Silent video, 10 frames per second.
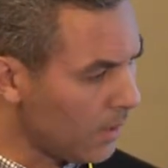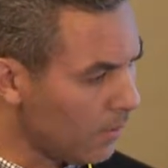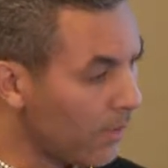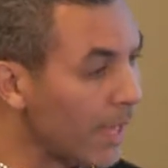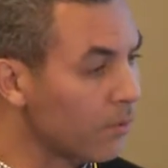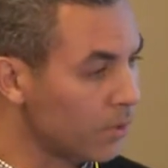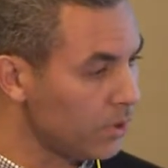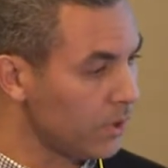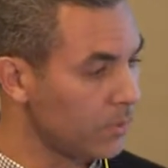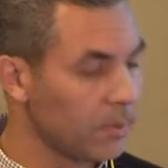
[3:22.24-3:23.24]
flight
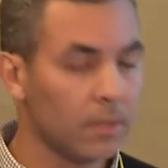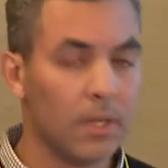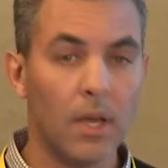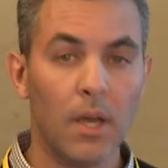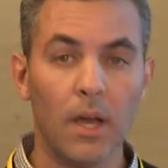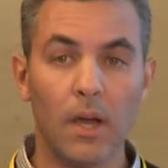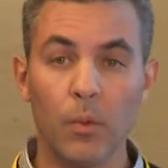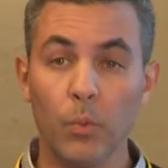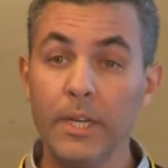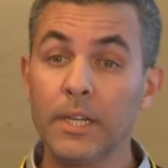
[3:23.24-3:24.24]
regimes,
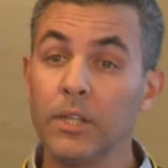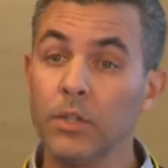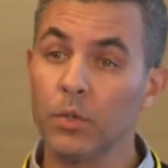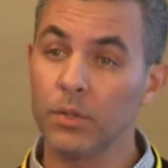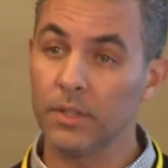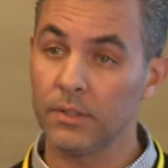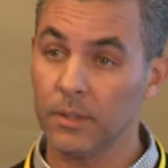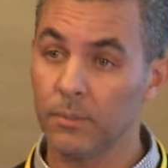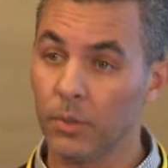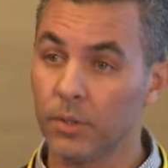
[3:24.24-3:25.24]
we can use this
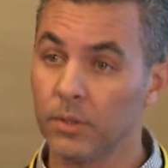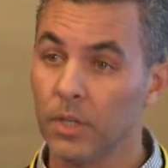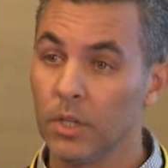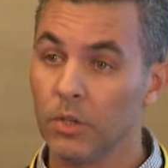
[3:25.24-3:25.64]
input